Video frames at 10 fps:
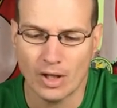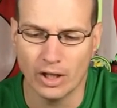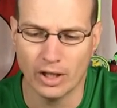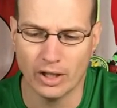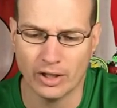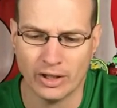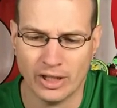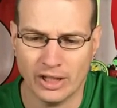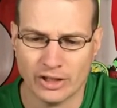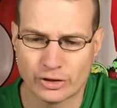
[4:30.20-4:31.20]

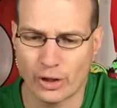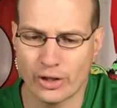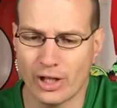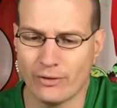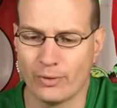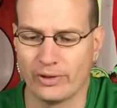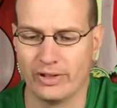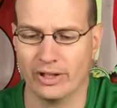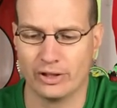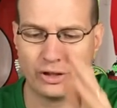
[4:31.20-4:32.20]
Starting off with
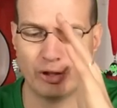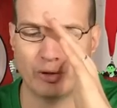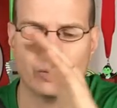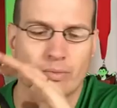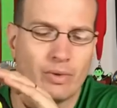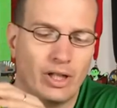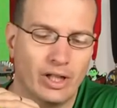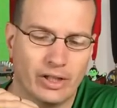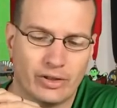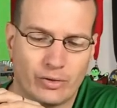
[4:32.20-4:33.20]
the shoe,
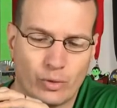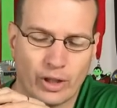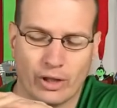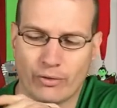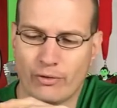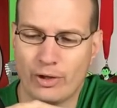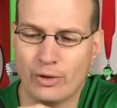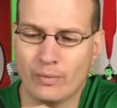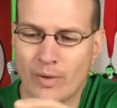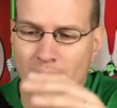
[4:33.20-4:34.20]
quick
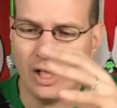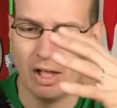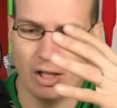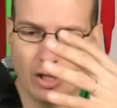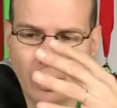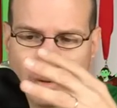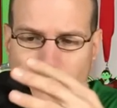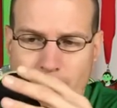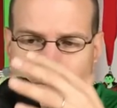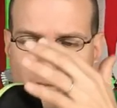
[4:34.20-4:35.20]
overview.
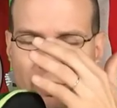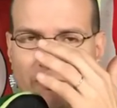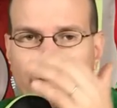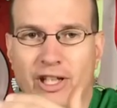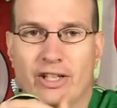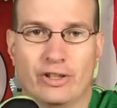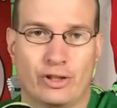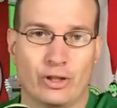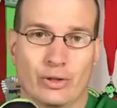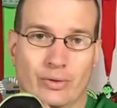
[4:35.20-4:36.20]
The fit of the
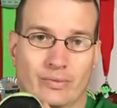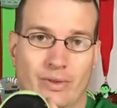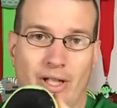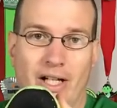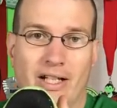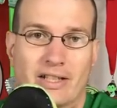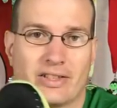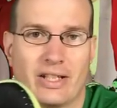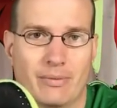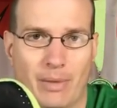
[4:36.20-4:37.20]
shoe. Alright, like I
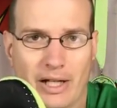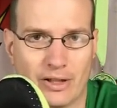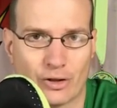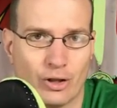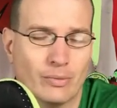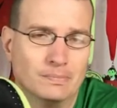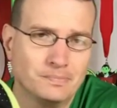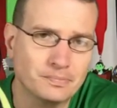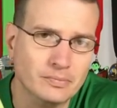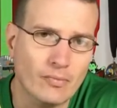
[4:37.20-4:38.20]
said in my intro,
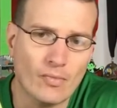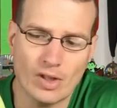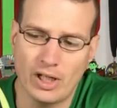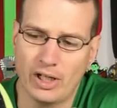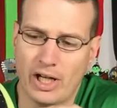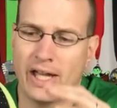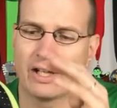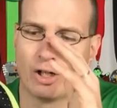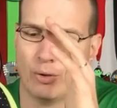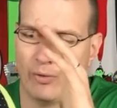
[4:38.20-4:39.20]
I had
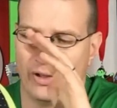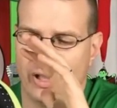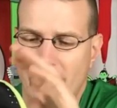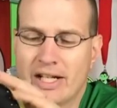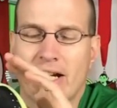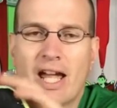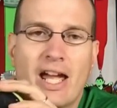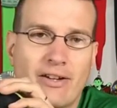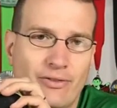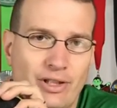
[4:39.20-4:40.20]
to go with a
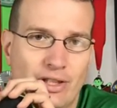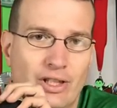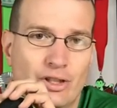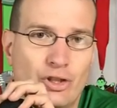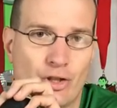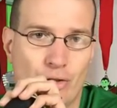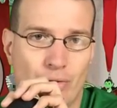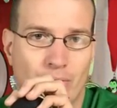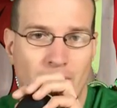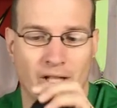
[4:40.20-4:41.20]
10.5 in this
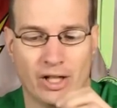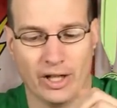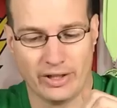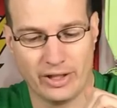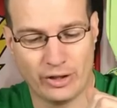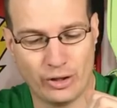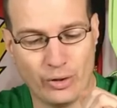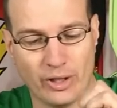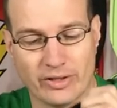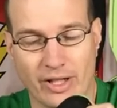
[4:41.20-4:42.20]
shoe. Alright, this
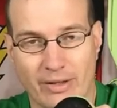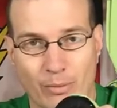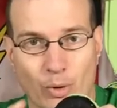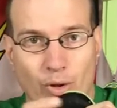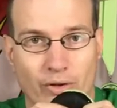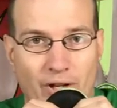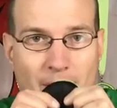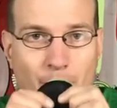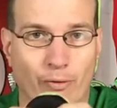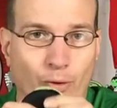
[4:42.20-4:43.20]
shoe is a more of
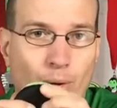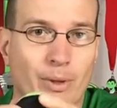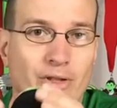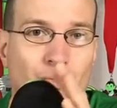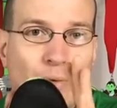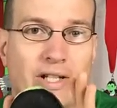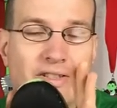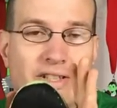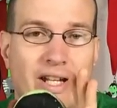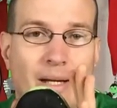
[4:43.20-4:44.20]
a performance
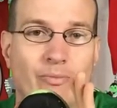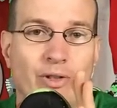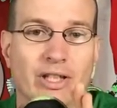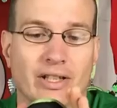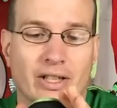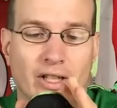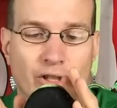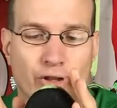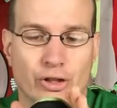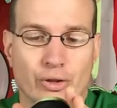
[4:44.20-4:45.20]
racing type fit
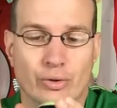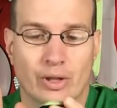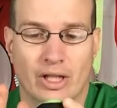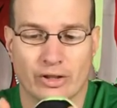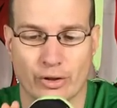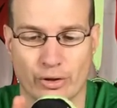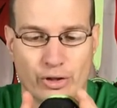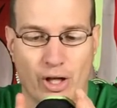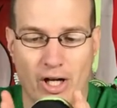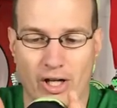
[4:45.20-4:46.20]
shoe. So there's
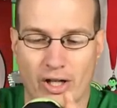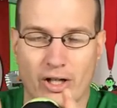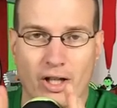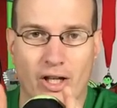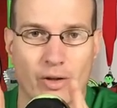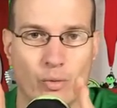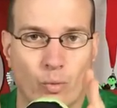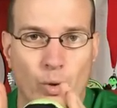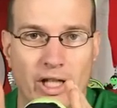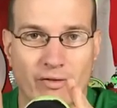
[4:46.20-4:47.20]
not a lot of
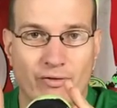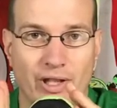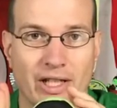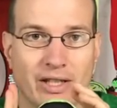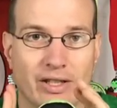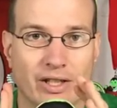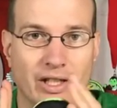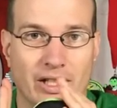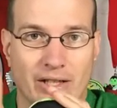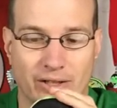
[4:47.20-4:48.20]
width in
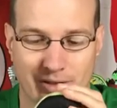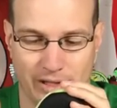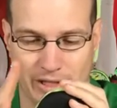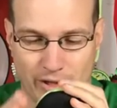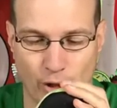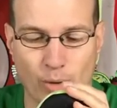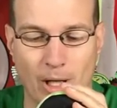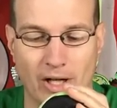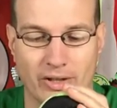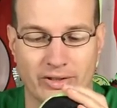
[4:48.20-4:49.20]
the toe
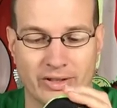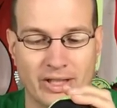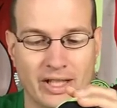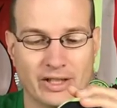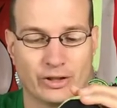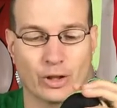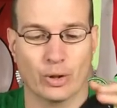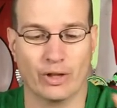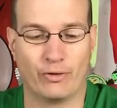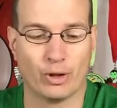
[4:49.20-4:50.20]
box.
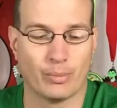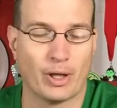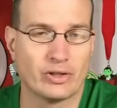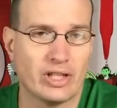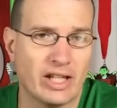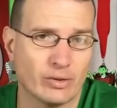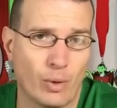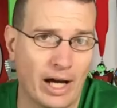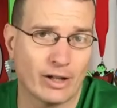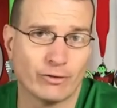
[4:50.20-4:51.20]
So if you're a person that has a
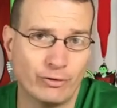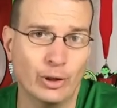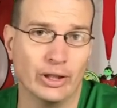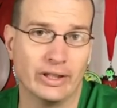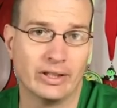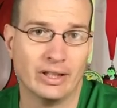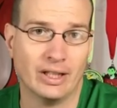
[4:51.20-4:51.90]
wider foot,